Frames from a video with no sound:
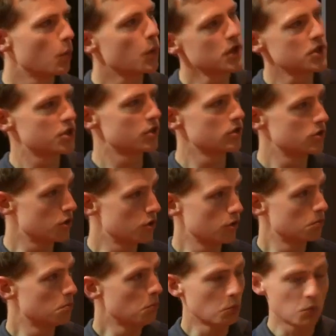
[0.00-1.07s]
which can
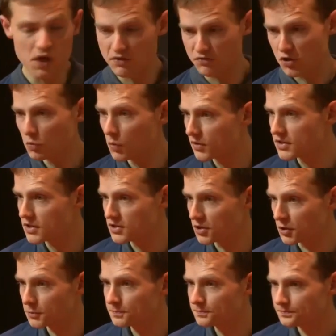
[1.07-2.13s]
do whatever you want it
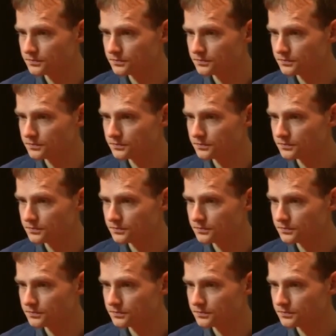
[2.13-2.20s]
to.